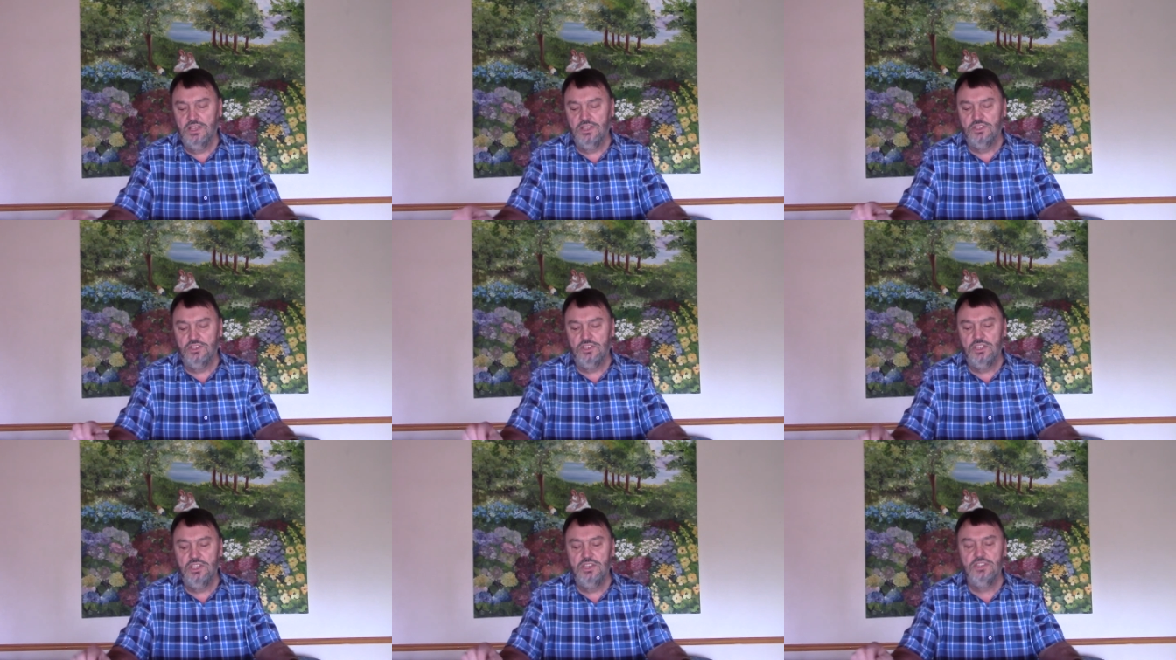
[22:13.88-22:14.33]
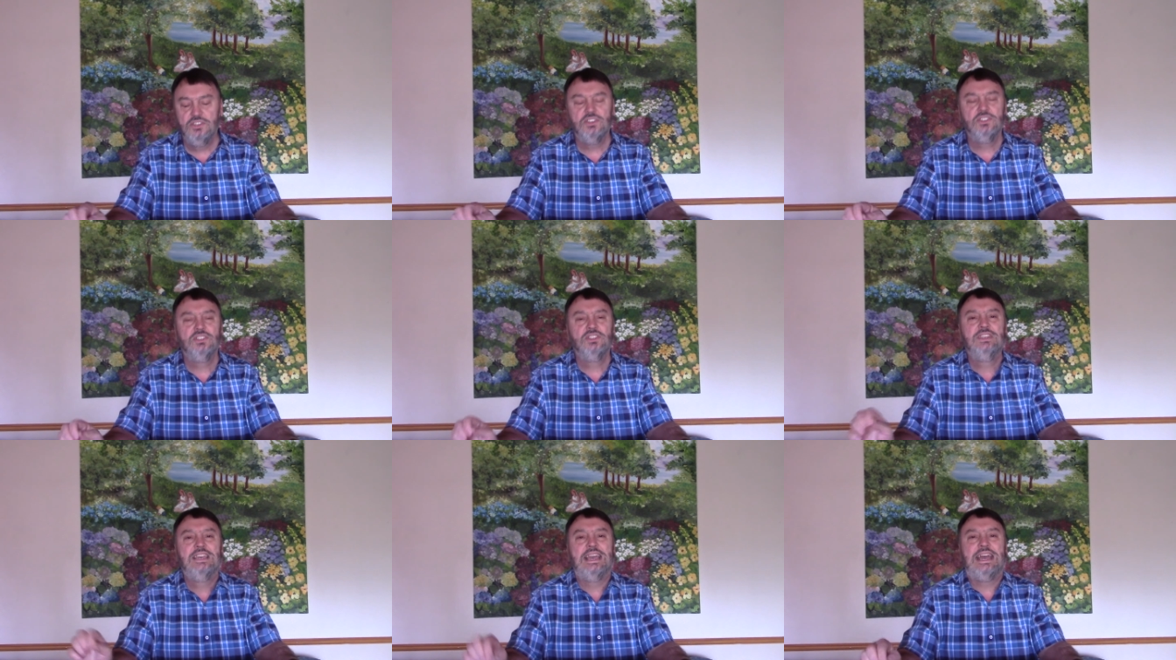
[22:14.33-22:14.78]

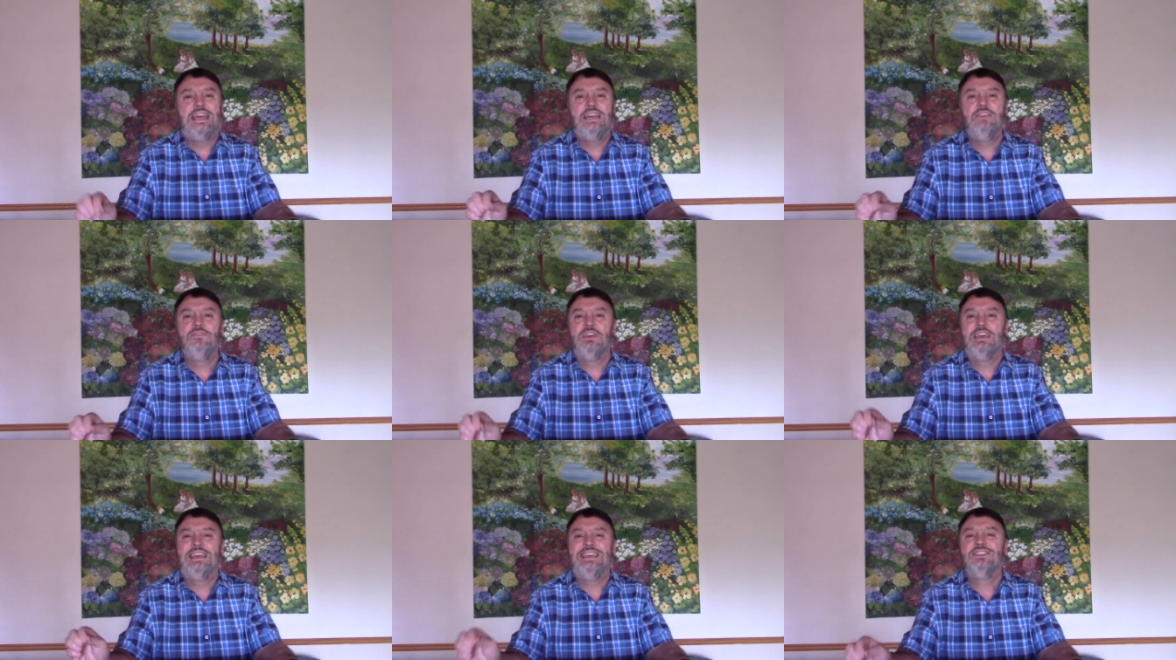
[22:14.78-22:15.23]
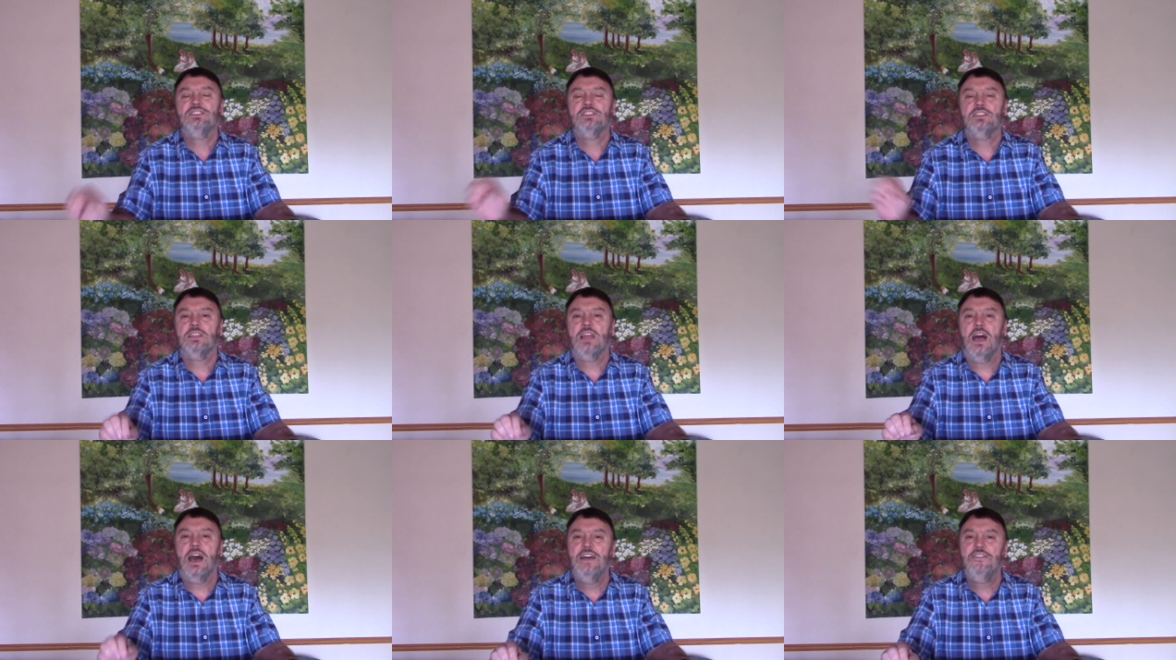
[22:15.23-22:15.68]
Jesus gave his
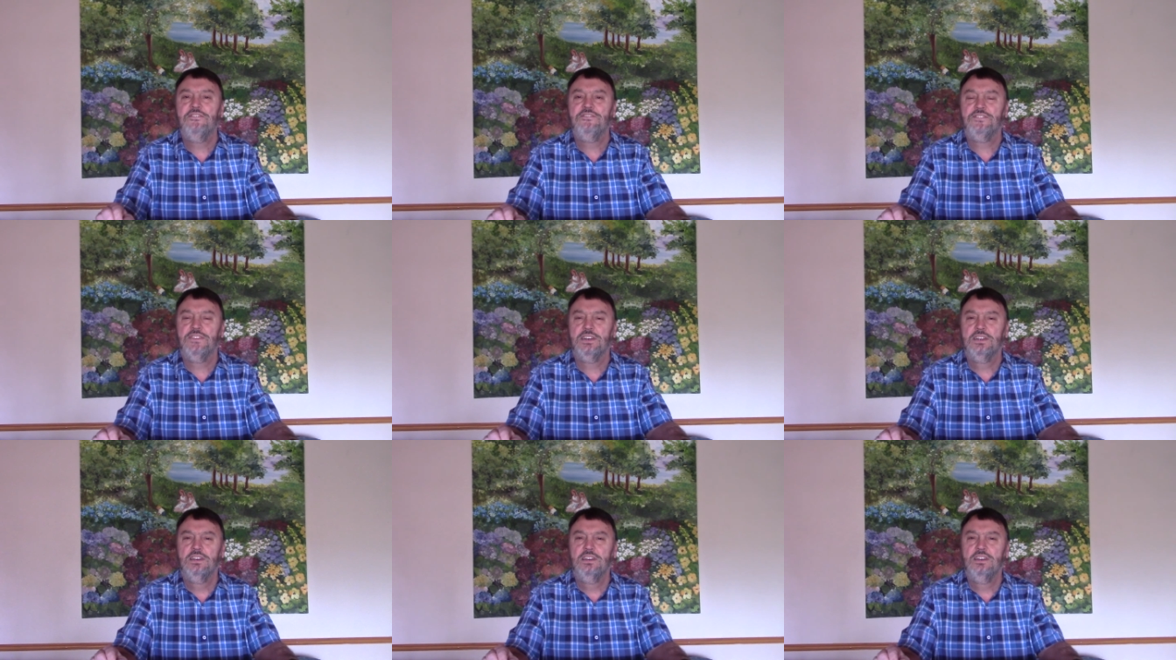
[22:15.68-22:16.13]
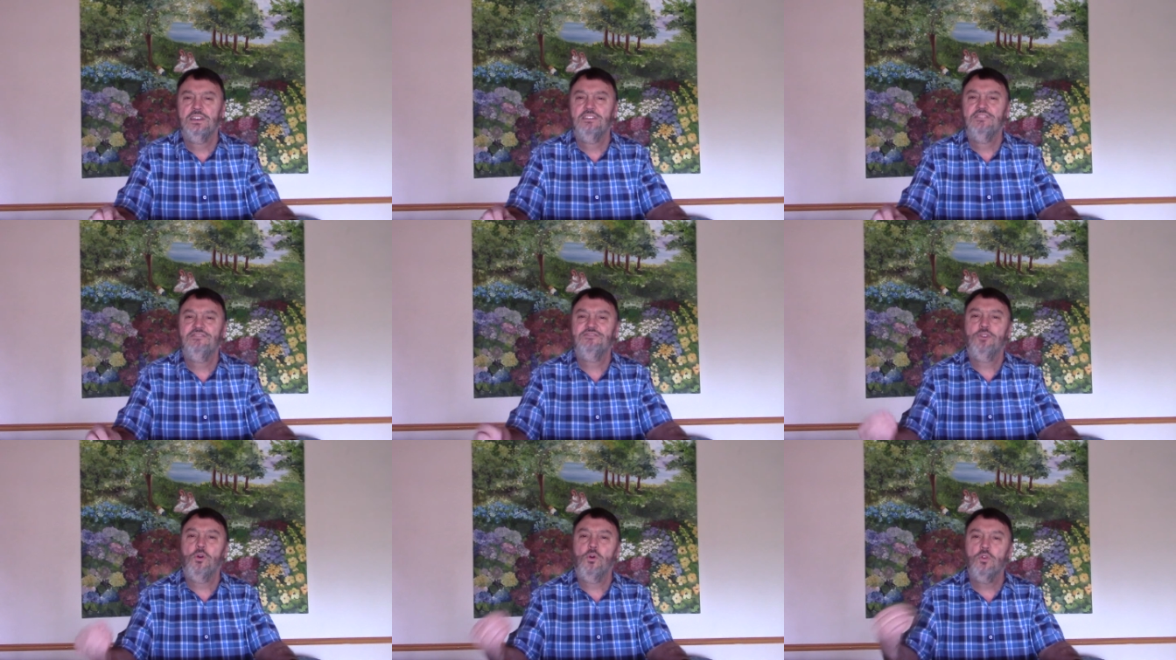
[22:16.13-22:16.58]
life
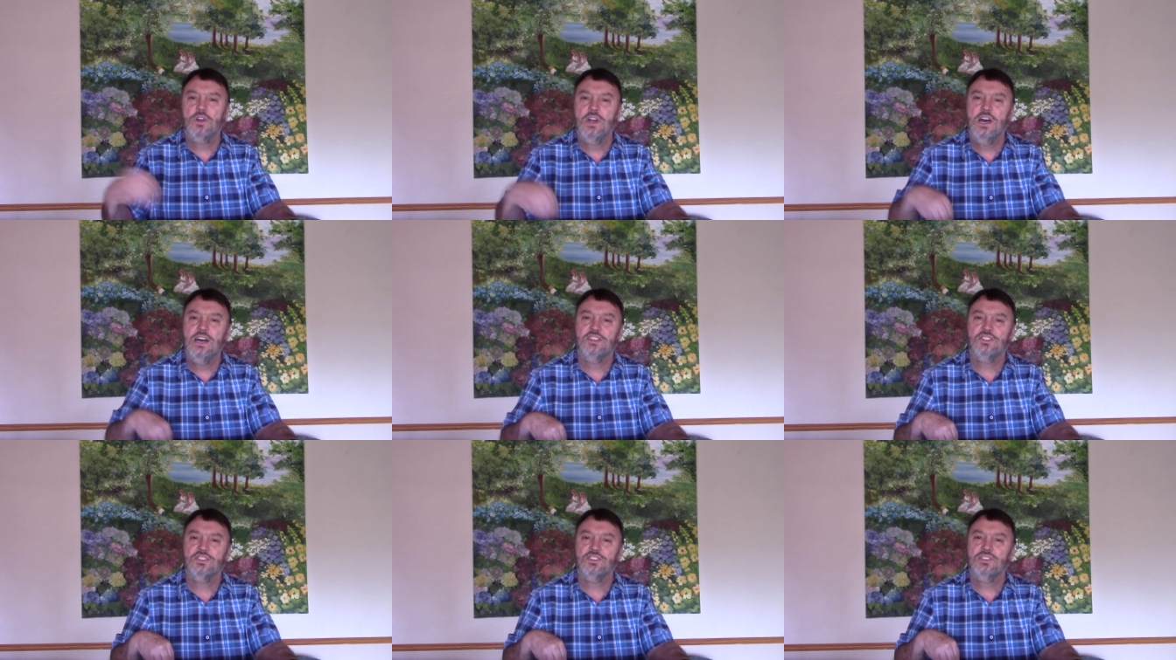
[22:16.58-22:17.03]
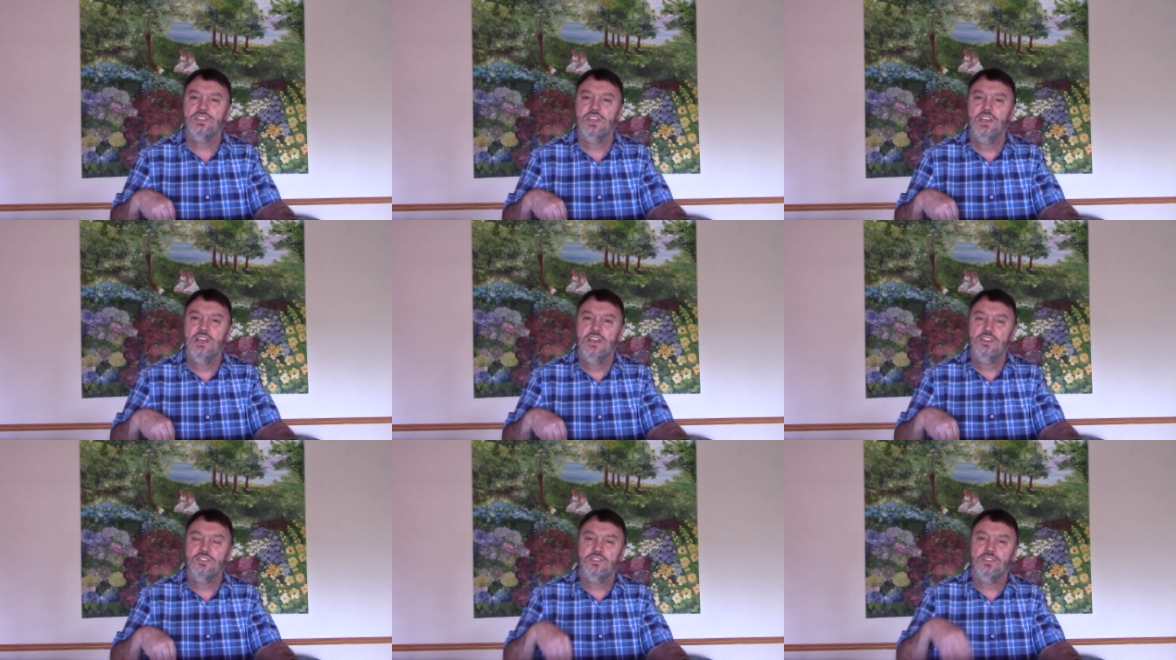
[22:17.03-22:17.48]
for us
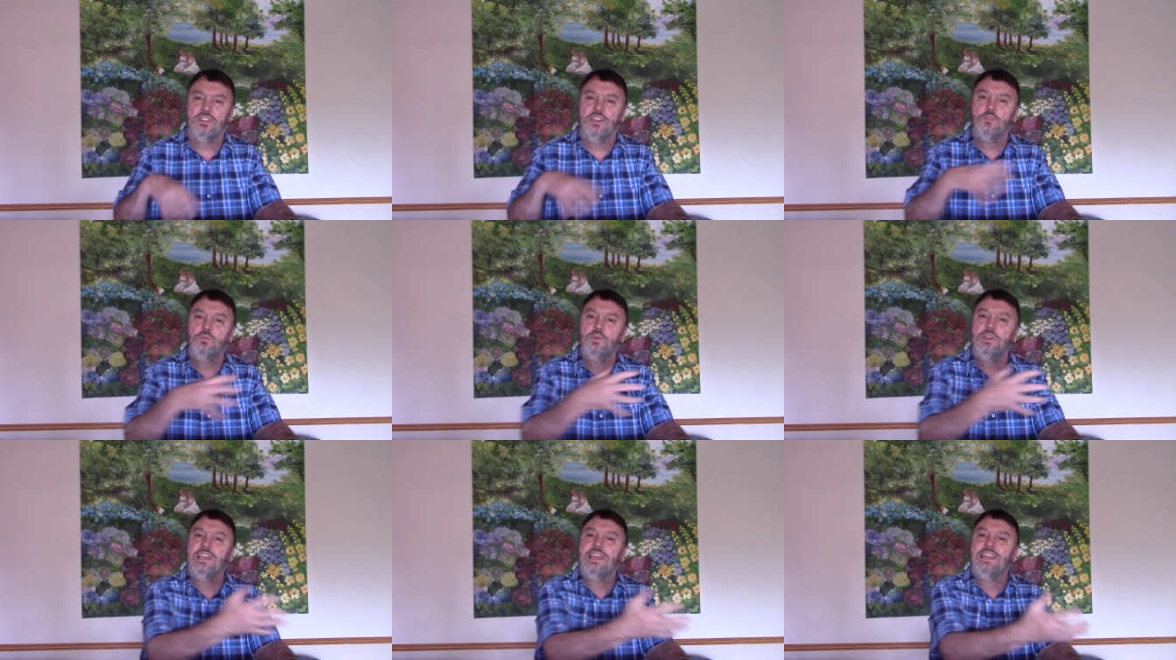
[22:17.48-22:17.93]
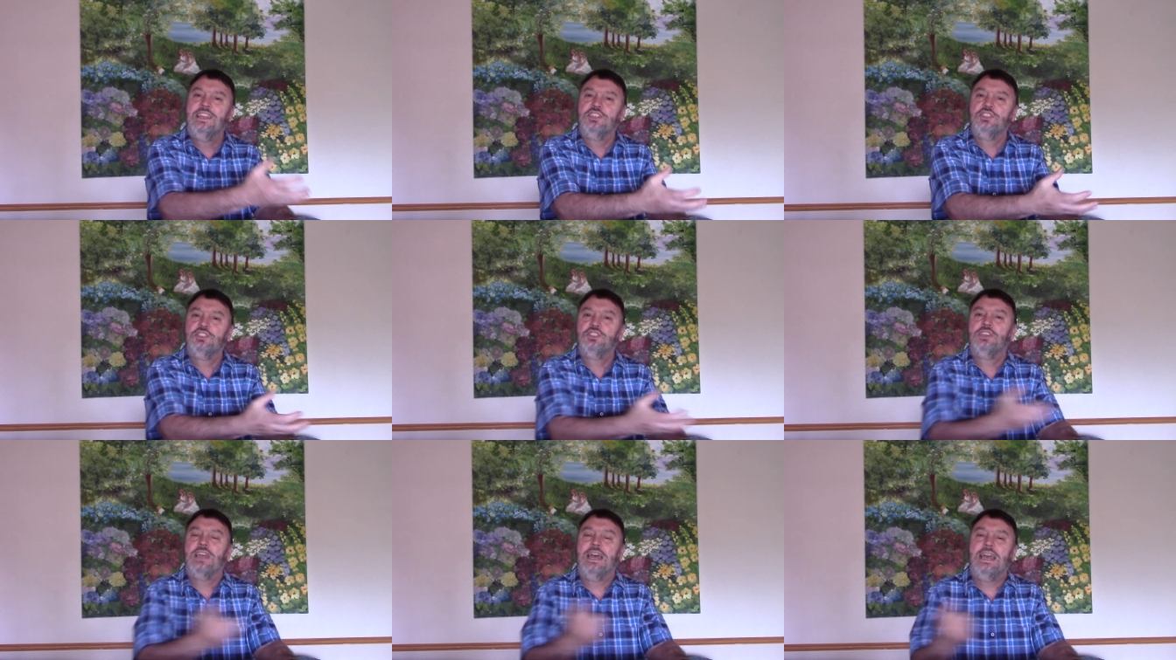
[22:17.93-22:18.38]
so that we can
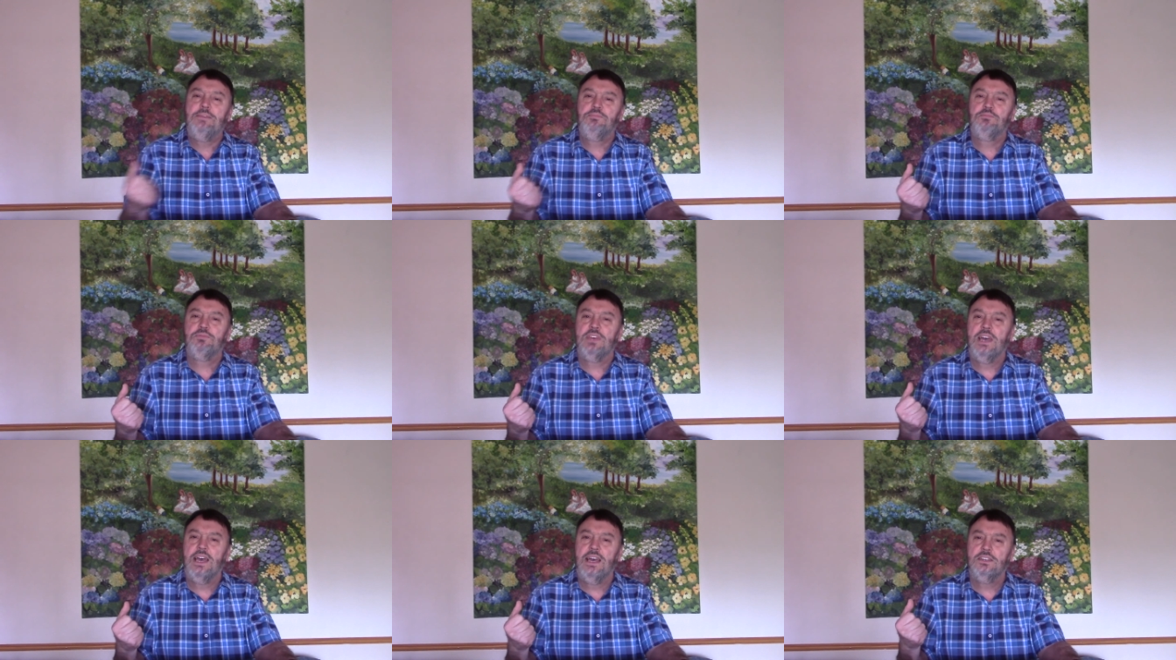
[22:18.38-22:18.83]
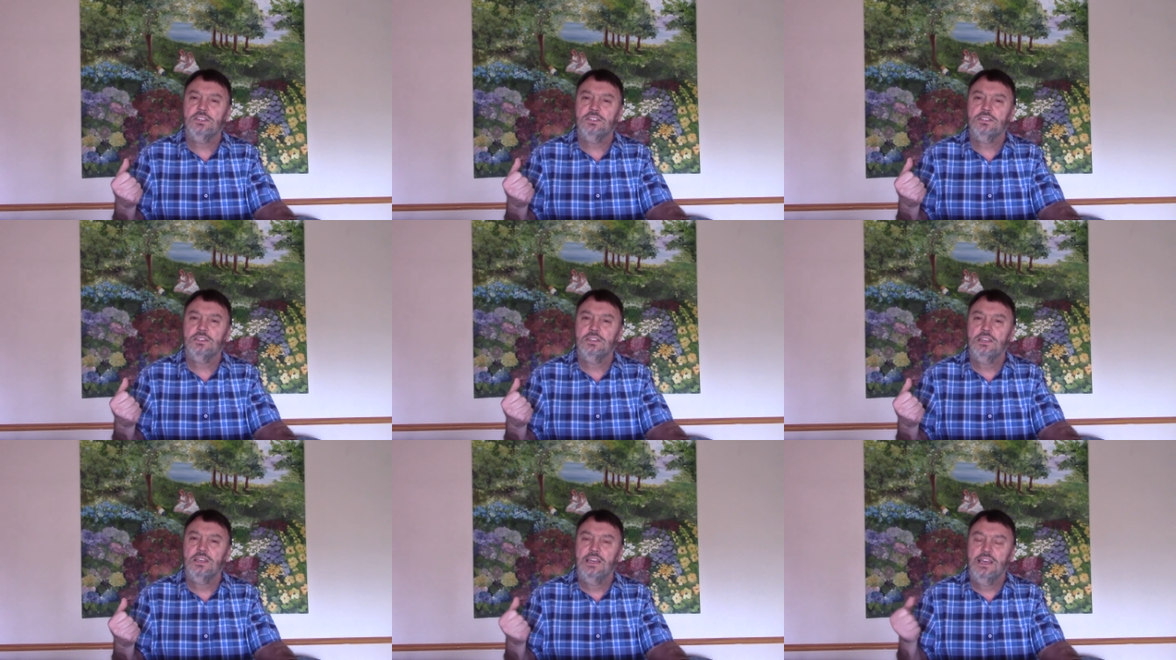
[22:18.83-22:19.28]
escape that